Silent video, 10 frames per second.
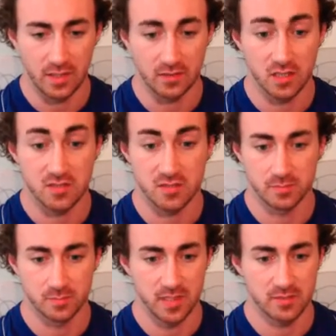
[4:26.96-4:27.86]
lots
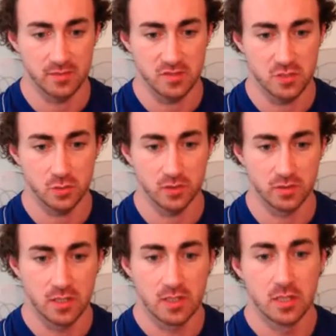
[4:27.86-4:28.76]
of benefits to it.
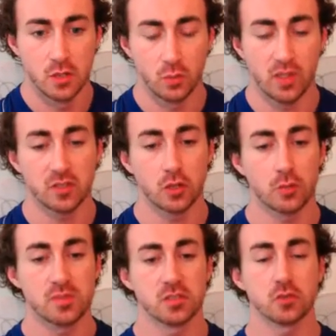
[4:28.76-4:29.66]
When it
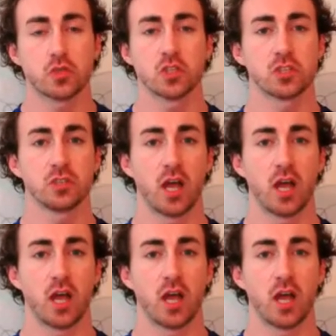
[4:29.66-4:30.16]
comes to nutrition,